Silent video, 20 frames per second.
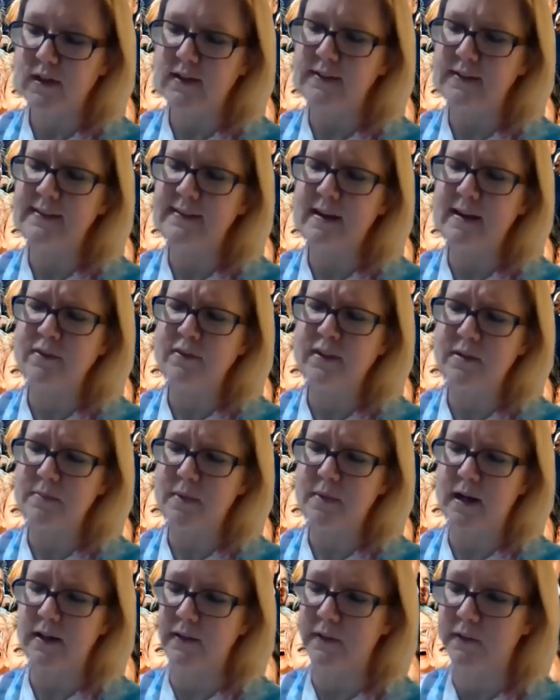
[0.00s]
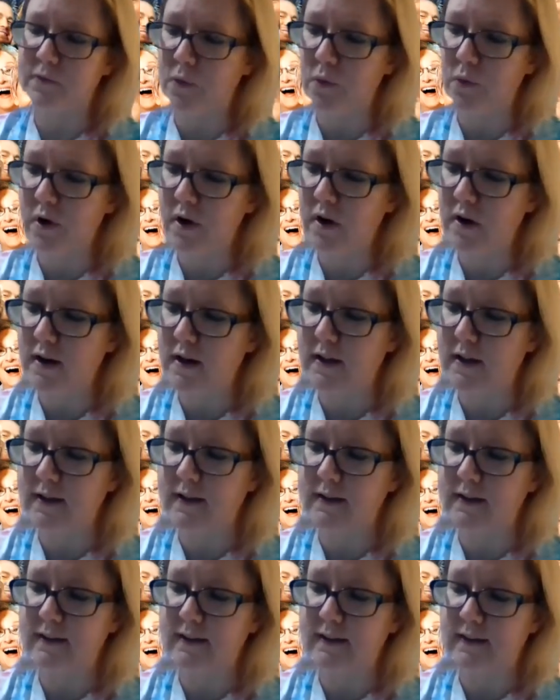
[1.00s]
70 minus 4
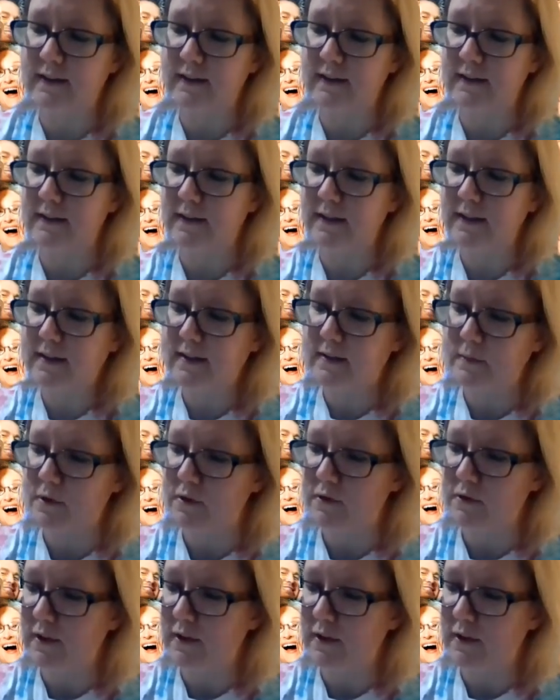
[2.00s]
is 66. I'm going to write